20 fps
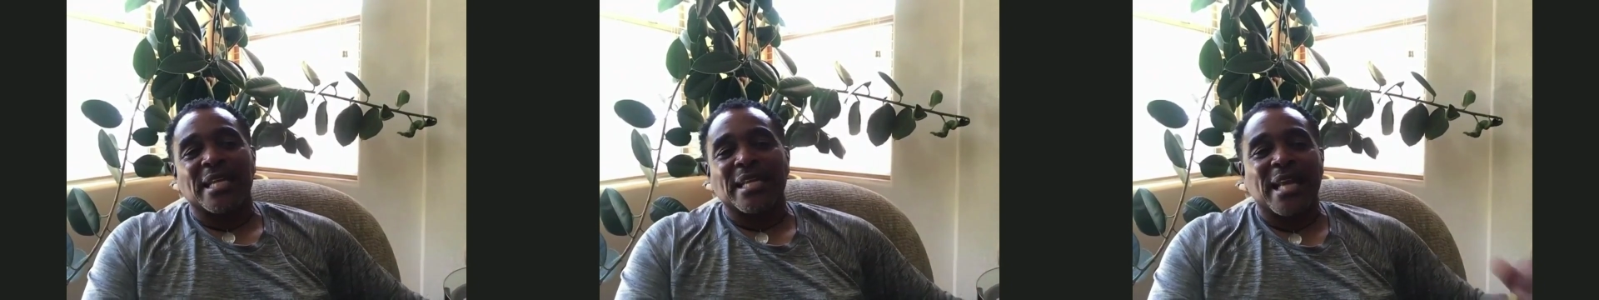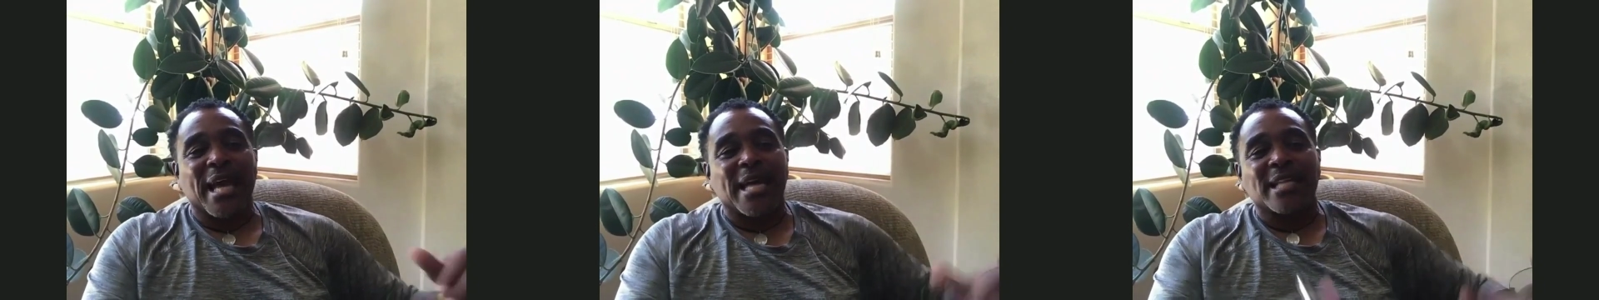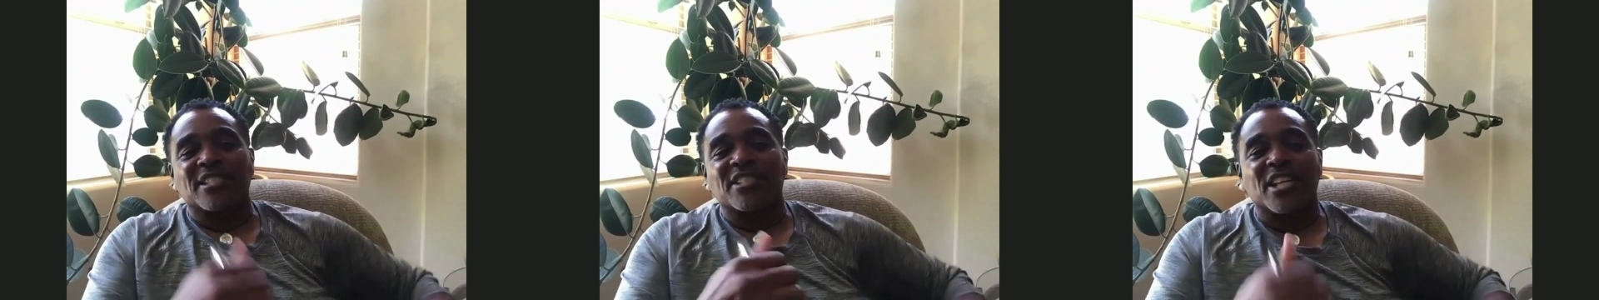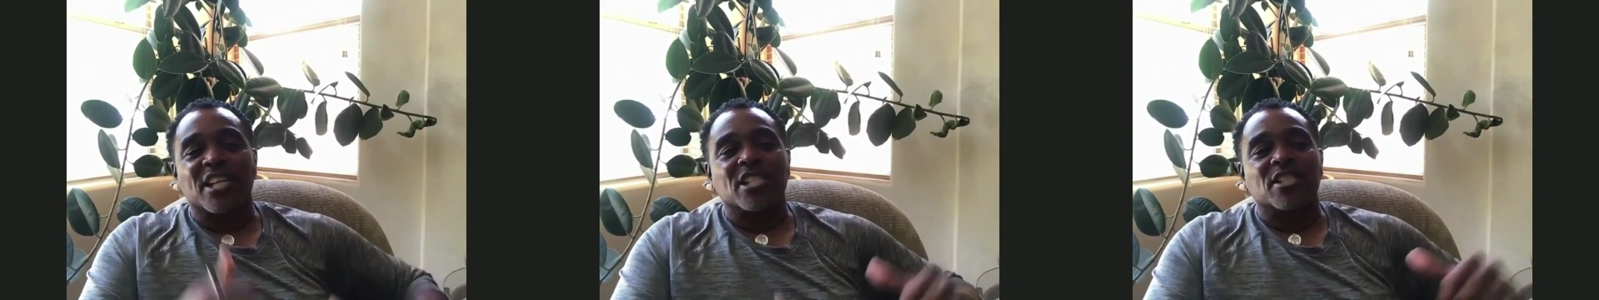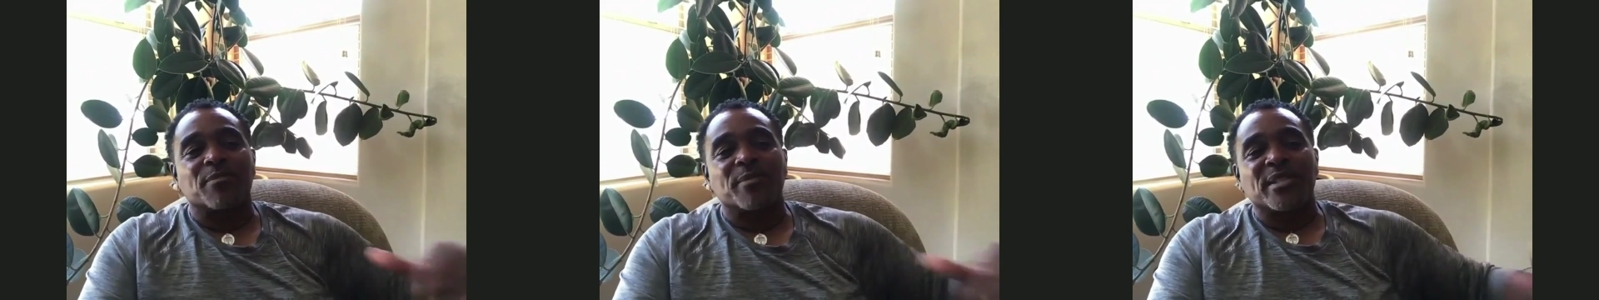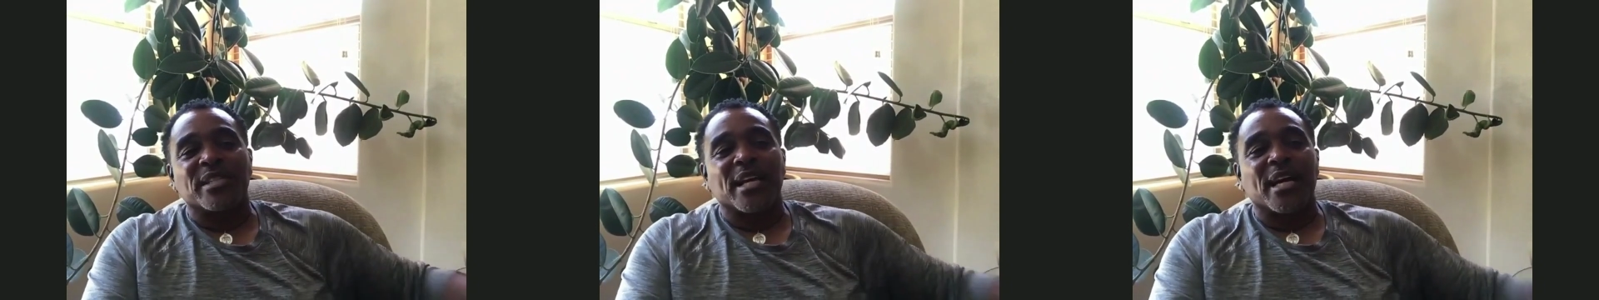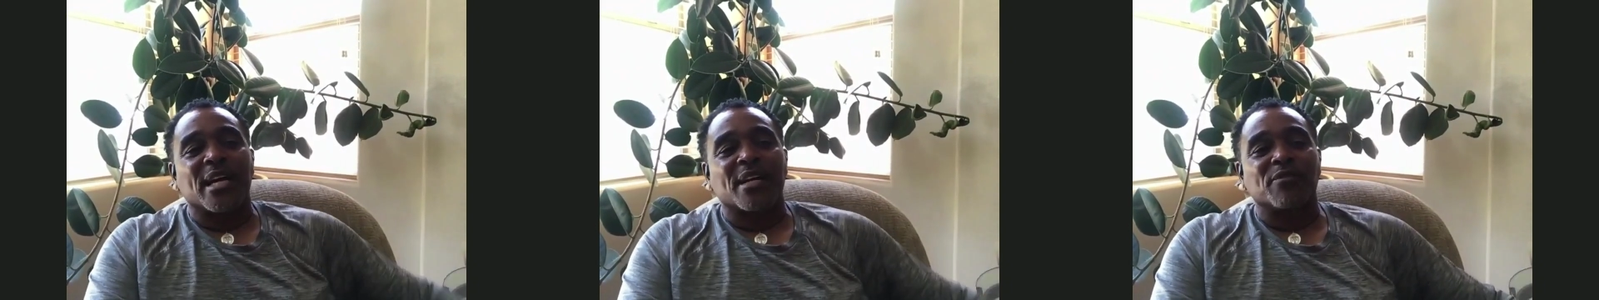and the guy
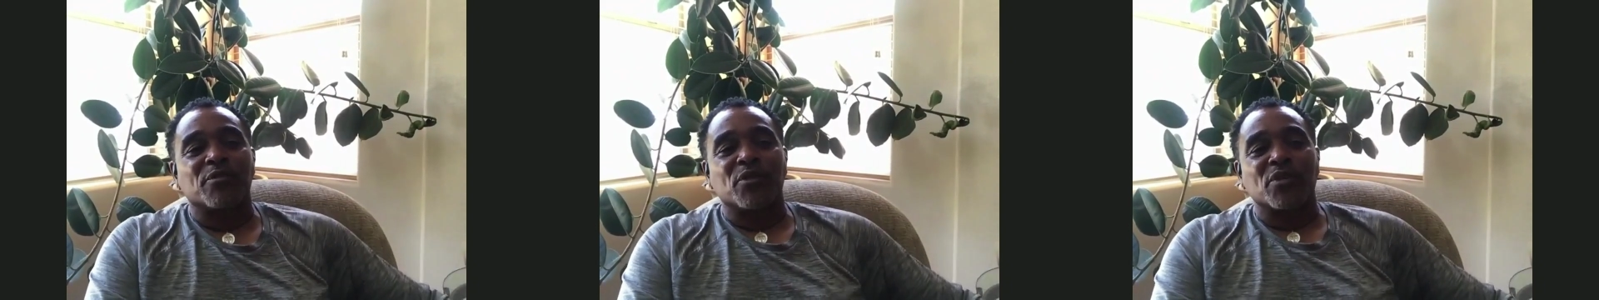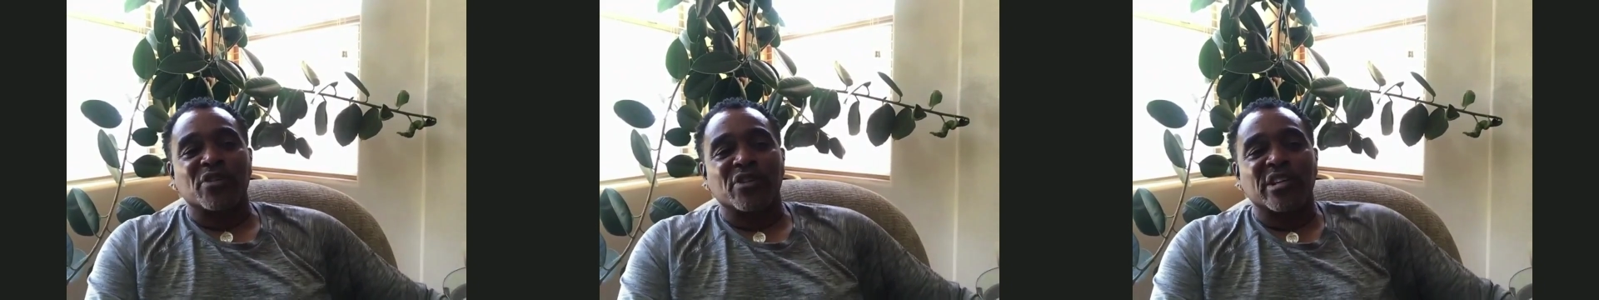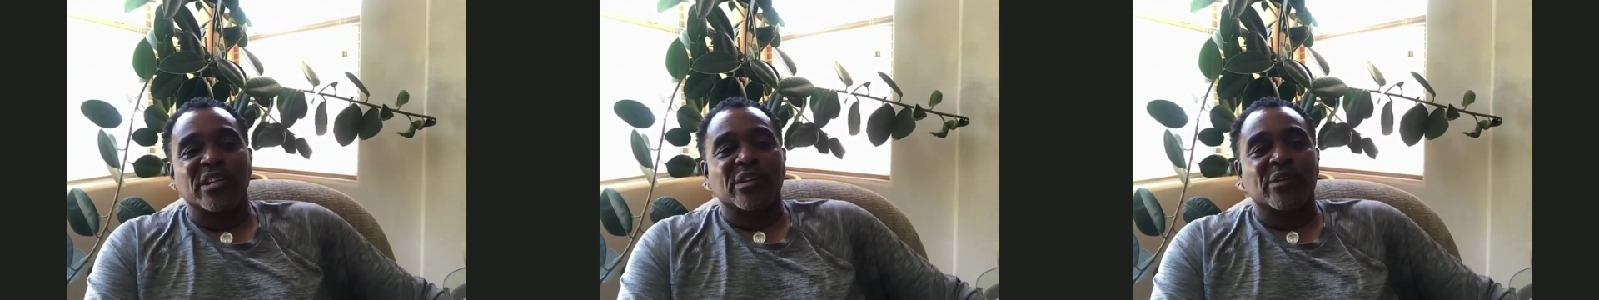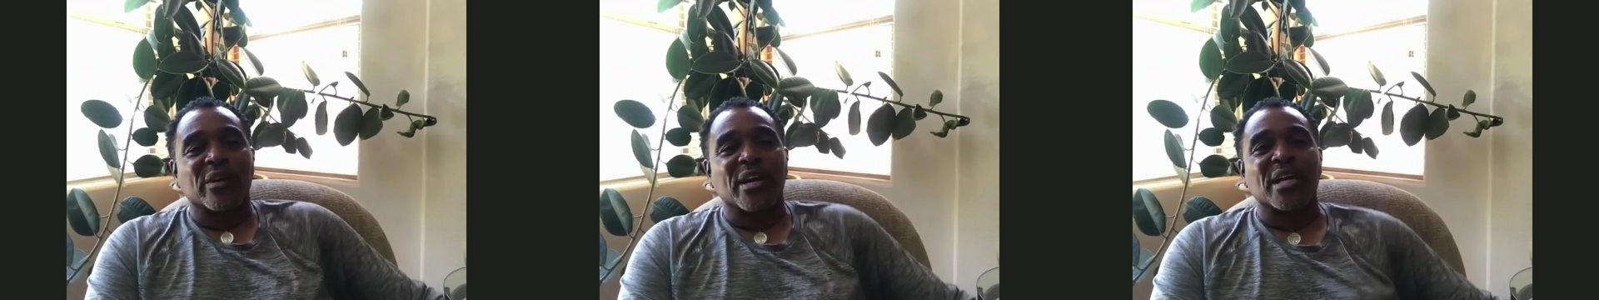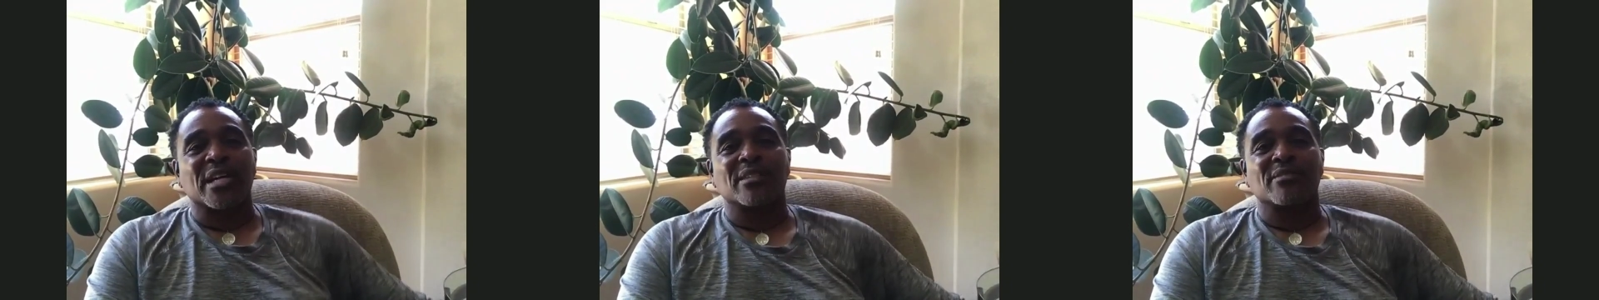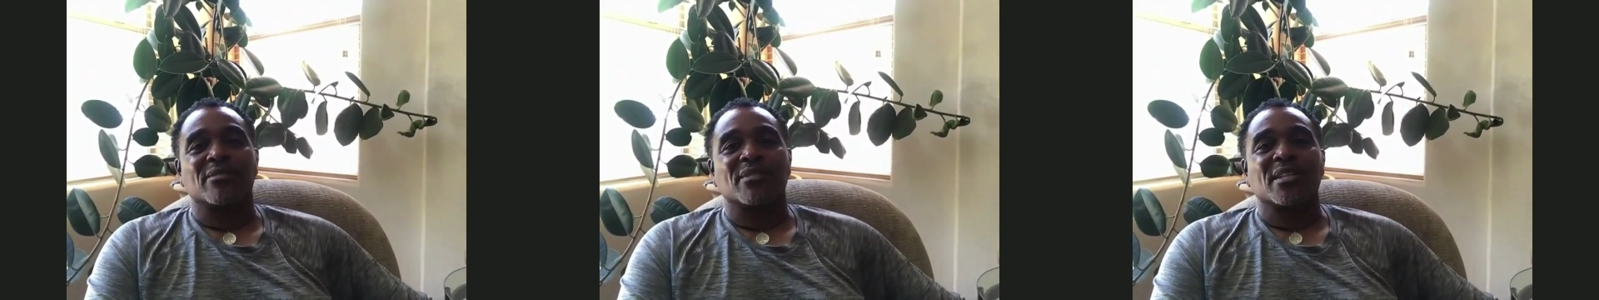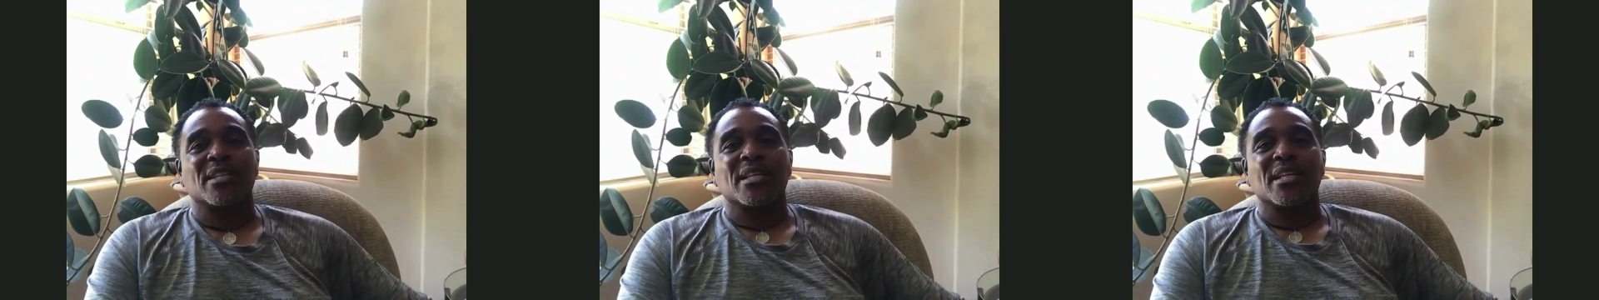chased me down for an
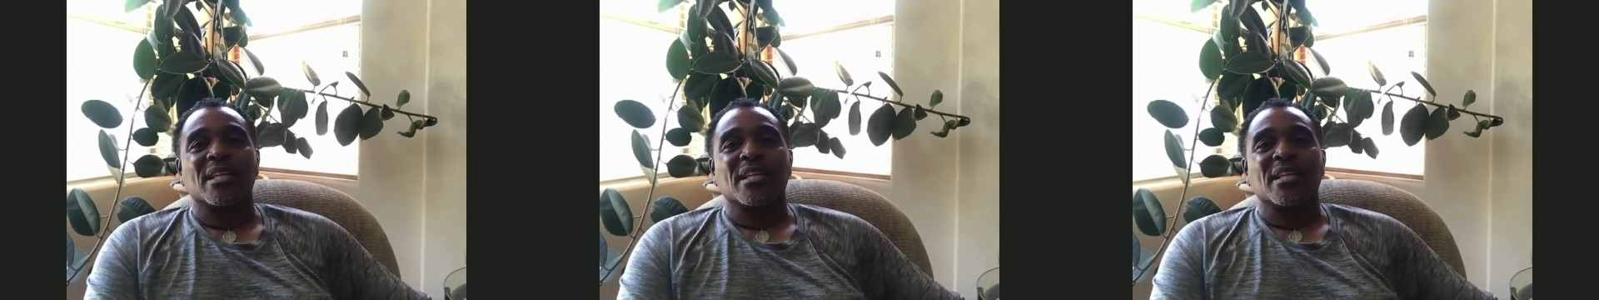autograph.